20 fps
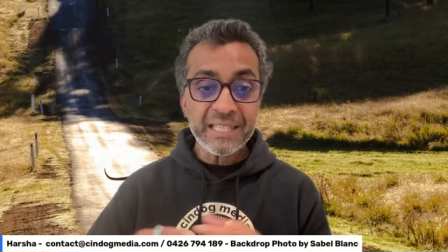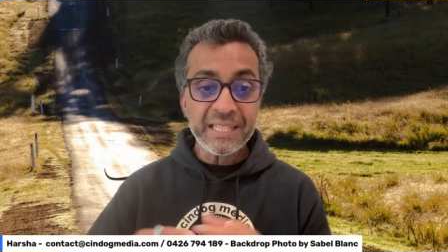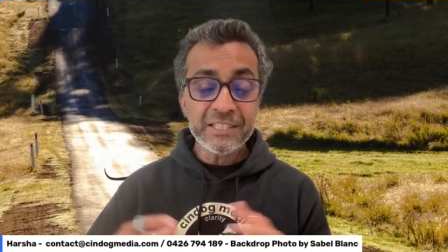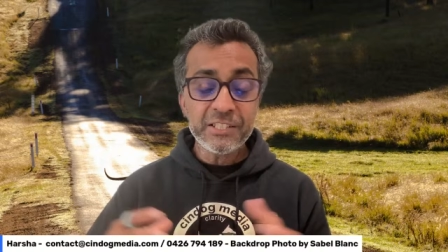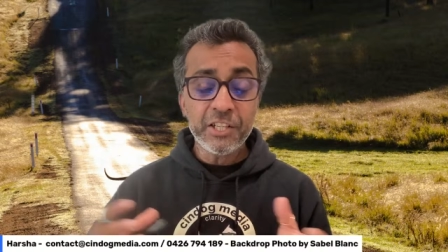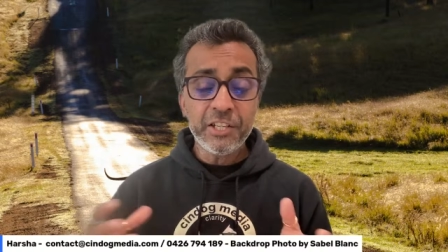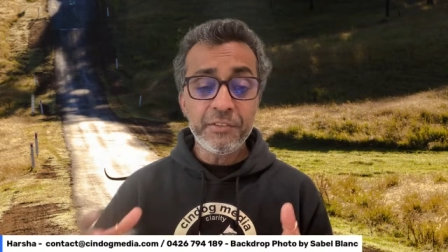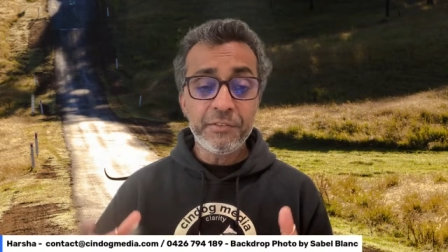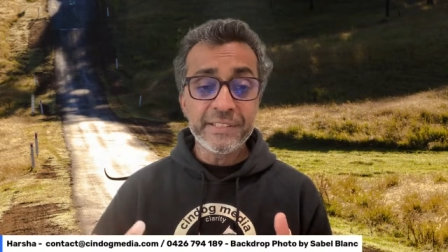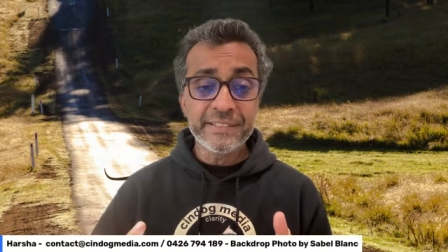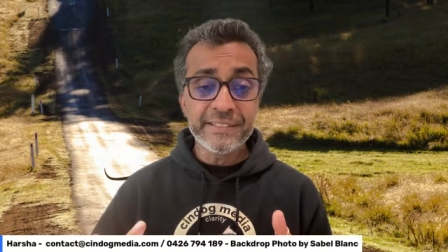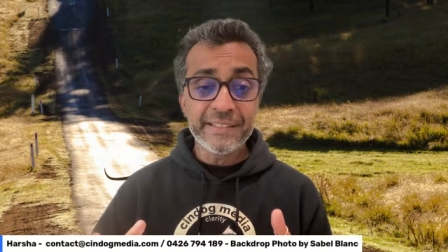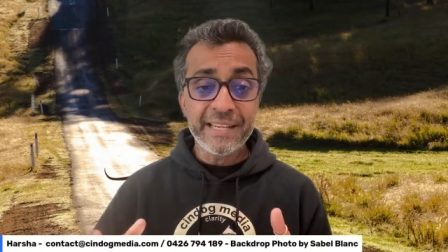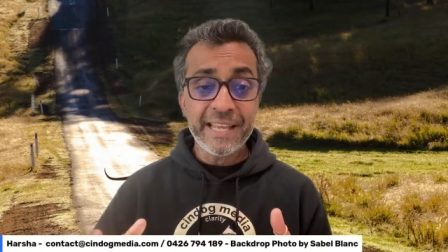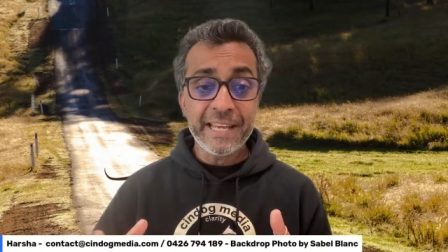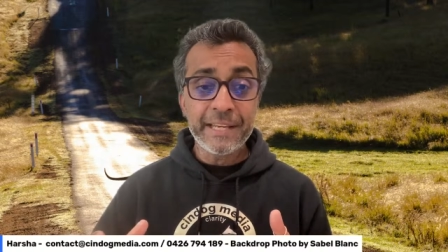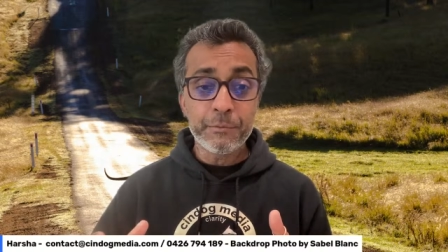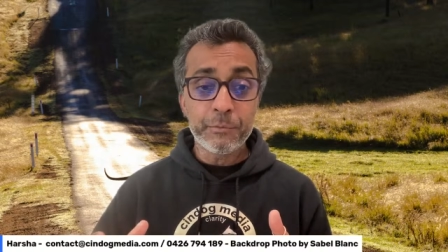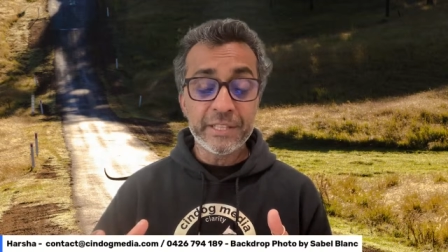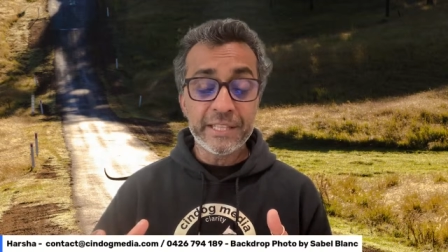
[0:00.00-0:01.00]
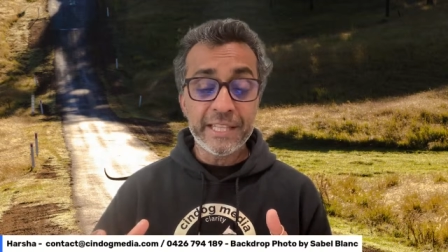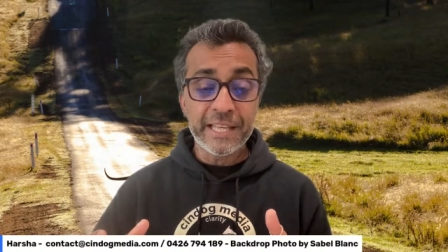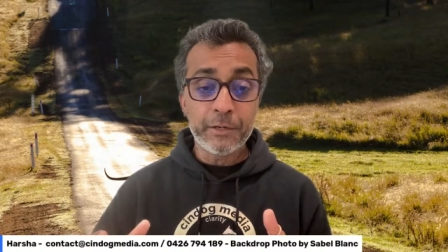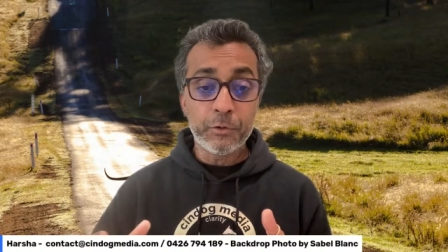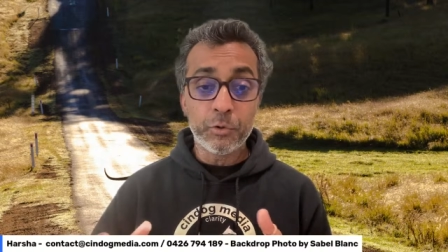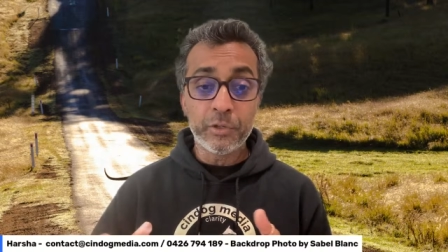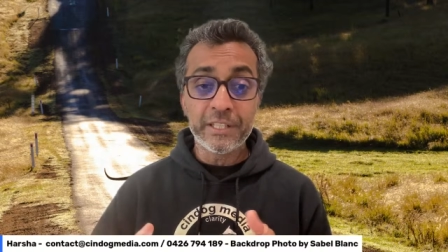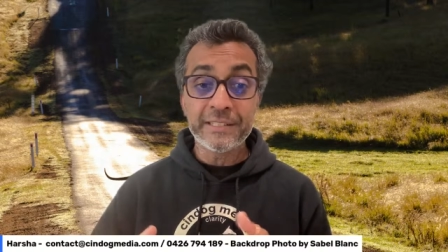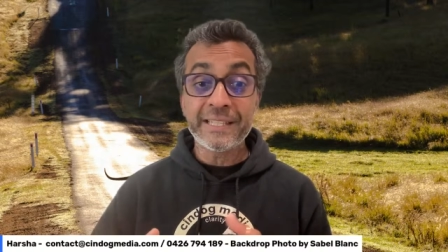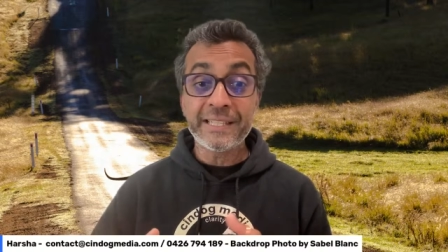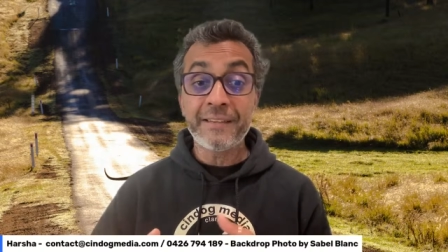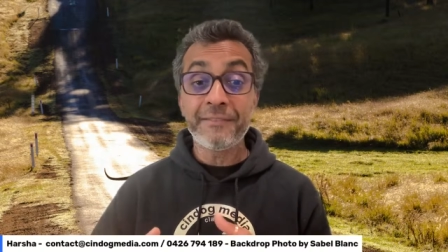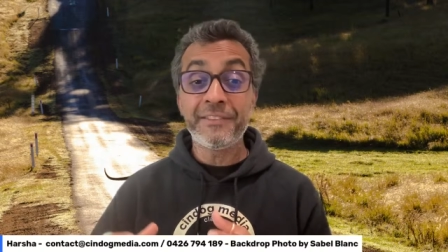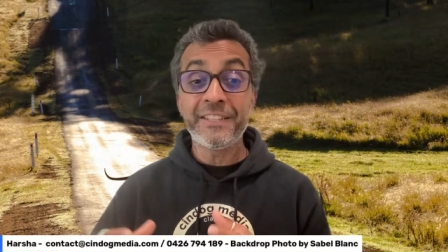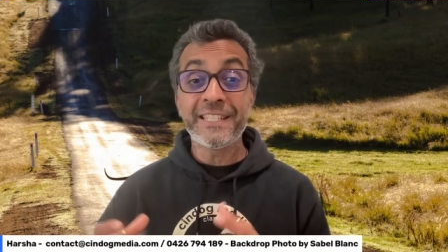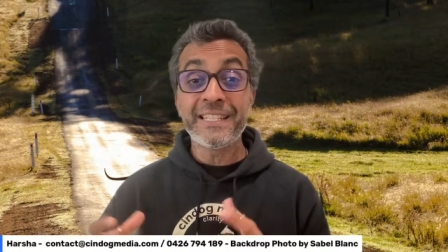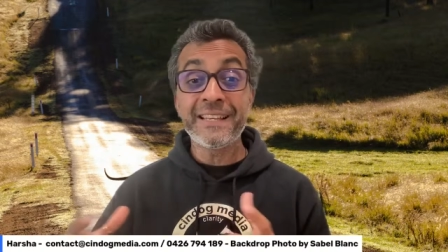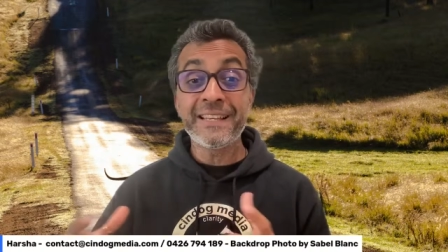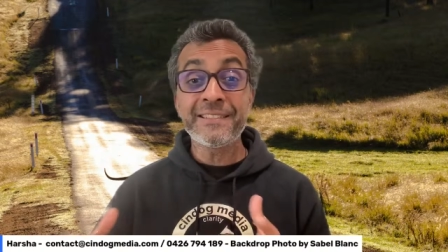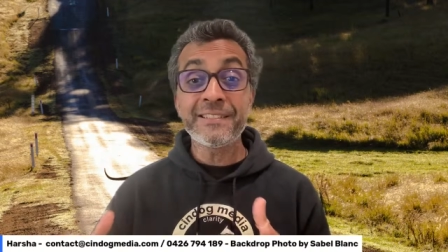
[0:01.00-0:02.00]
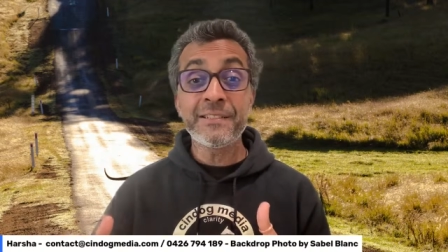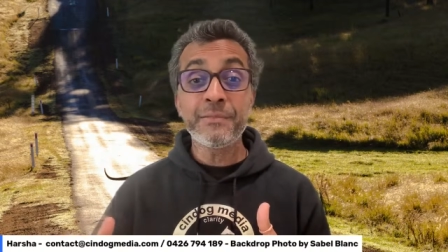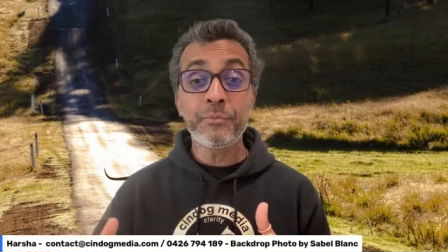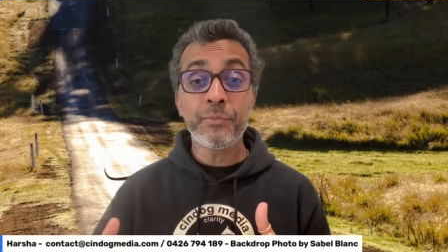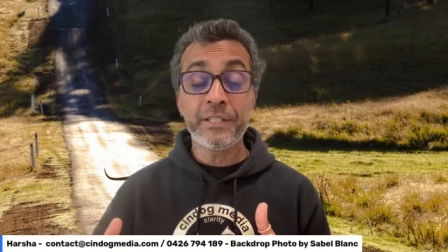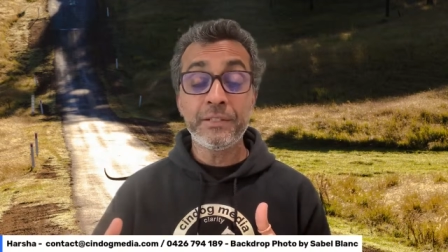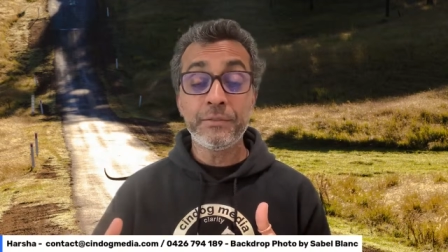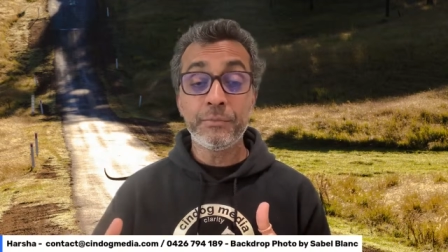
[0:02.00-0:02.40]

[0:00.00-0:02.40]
it's going to resonate with that audience. And if it doesn't,